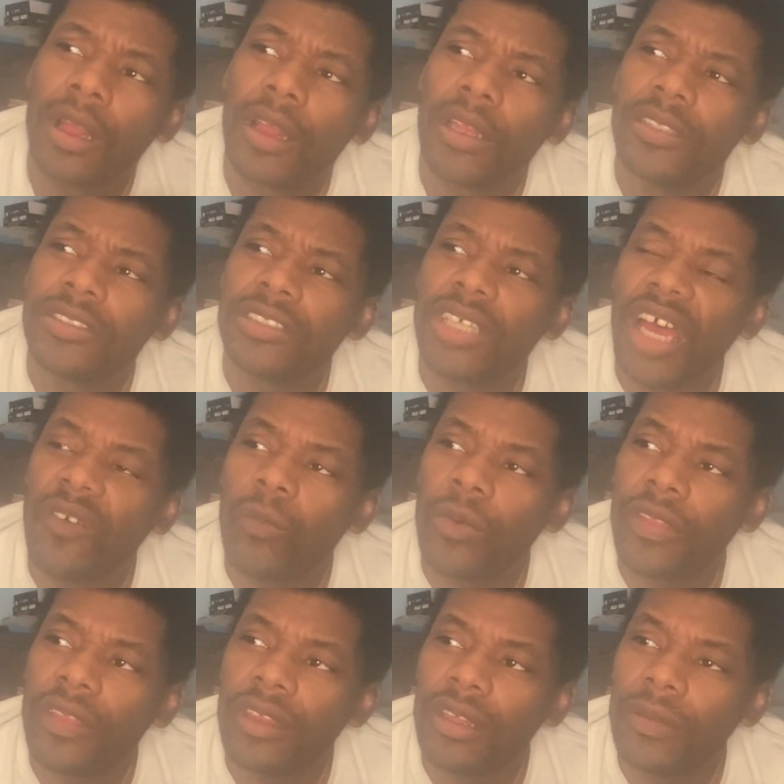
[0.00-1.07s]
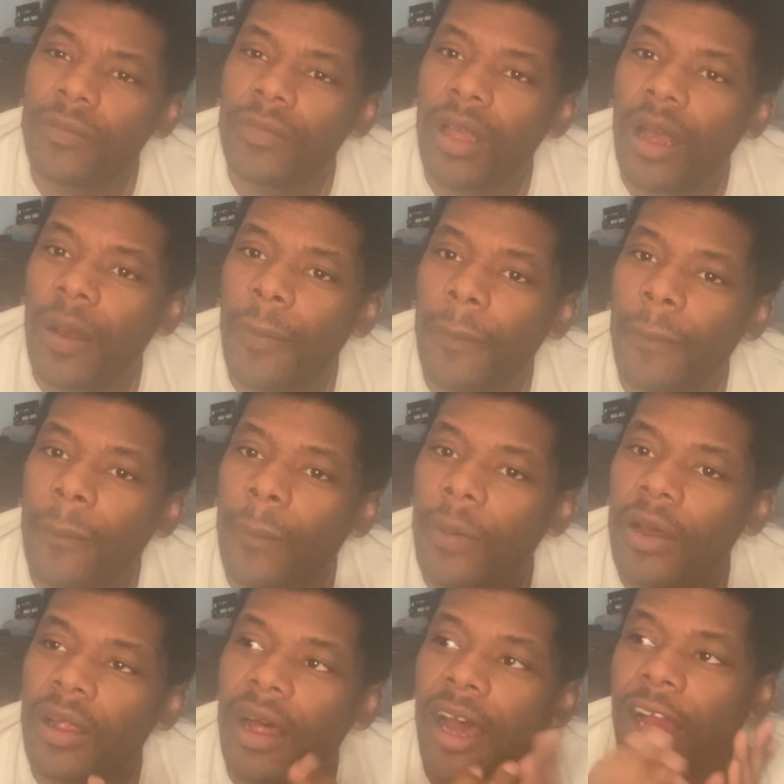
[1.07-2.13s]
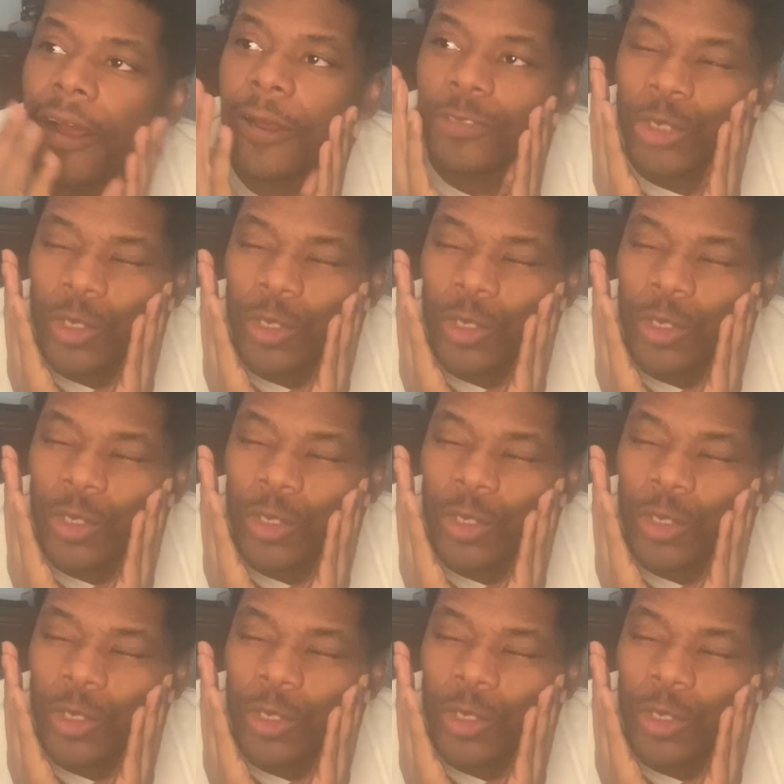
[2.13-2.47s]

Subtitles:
stuff with it. But I also